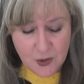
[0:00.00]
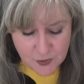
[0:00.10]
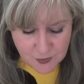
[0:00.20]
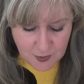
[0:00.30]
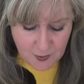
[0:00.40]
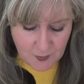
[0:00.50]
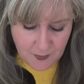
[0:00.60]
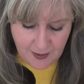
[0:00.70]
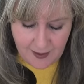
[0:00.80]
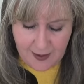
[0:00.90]

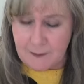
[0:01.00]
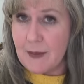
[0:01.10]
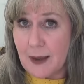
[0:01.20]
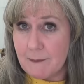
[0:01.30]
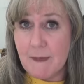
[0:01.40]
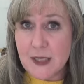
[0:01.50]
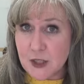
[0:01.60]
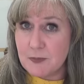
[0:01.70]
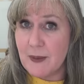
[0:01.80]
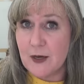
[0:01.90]
So, I'm, I'm
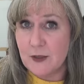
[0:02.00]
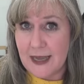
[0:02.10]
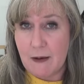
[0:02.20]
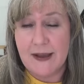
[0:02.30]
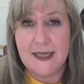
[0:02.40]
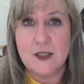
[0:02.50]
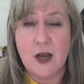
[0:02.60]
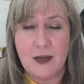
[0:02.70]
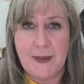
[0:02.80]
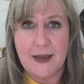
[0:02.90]
much better now. I can
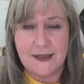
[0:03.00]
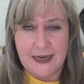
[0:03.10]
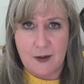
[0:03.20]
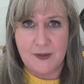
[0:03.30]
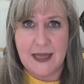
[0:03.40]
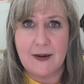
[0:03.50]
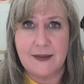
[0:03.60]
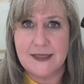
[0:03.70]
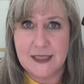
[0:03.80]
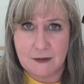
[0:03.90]
talk about it now
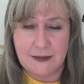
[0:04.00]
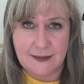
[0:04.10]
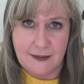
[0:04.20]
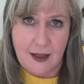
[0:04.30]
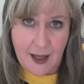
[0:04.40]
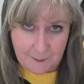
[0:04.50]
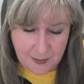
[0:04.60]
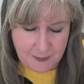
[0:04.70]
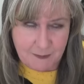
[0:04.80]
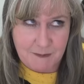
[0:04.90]
without tearing up
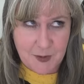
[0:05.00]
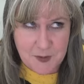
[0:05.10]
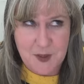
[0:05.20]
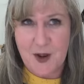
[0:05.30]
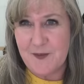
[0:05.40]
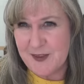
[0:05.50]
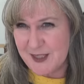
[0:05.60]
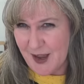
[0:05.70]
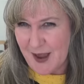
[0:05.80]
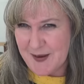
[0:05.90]
most of the
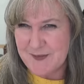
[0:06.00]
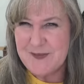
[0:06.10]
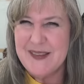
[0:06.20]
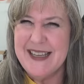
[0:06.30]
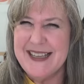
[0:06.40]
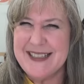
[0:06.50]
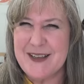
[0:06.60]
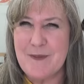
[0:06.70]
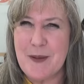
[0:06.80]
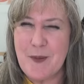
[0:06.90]
time.
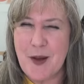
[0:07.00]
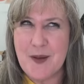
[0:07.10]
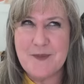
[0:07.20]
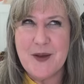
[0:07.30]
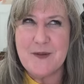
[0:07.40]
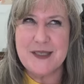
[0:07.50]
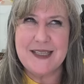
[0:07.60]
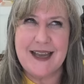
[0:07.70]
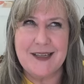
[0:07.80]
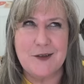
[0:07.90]
So, my mom was
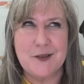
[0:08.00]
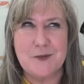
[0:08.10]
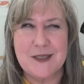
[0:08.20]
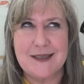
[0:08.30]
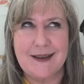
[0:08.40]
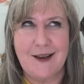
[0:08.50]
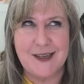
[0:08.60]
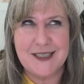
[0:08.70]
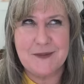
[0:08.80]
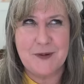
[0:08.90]
diagnosed with
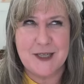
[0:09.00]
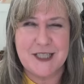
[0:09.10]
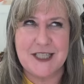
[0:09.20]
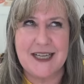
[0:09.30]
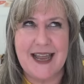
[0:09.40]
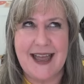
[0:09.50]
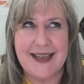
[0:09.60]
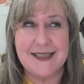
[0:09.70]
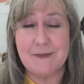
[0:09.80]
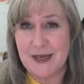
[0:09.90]
psychotic depression
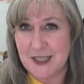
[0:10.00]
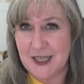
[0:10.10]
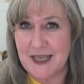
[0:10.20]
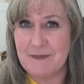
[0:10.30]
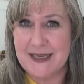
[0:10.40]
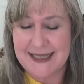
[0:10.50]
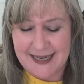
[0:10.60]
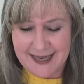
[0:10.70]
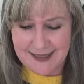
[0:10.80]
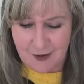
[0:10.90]
and dementia, and my dad
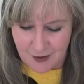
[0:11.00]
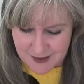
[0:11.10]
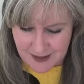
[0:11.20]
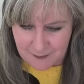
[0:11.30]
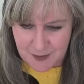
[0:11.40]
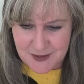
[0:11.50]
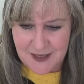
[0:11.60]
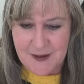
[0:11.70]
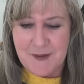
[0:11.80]
had Alzheimer's.